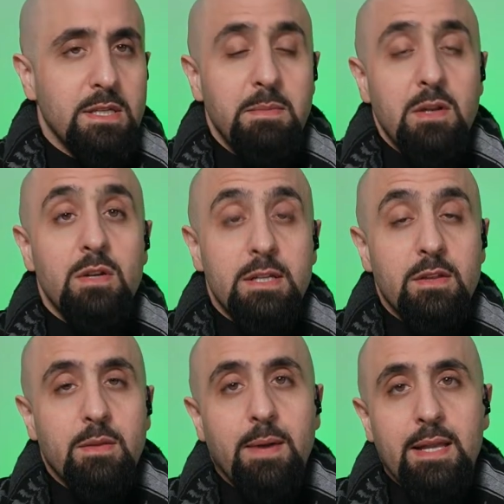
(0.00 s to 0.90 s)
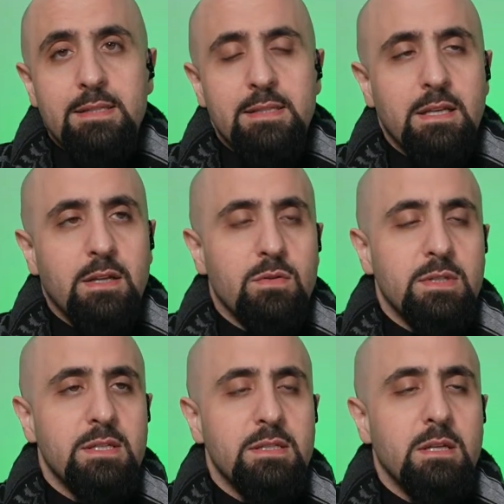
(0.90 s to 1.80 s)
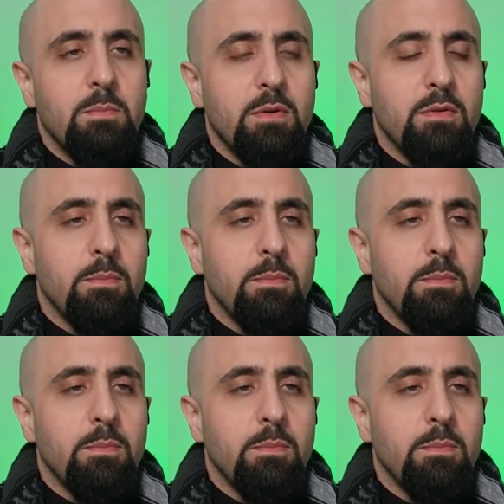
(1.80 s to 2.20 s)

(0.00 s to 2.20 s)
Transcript: similarly to the Palestinian resistance,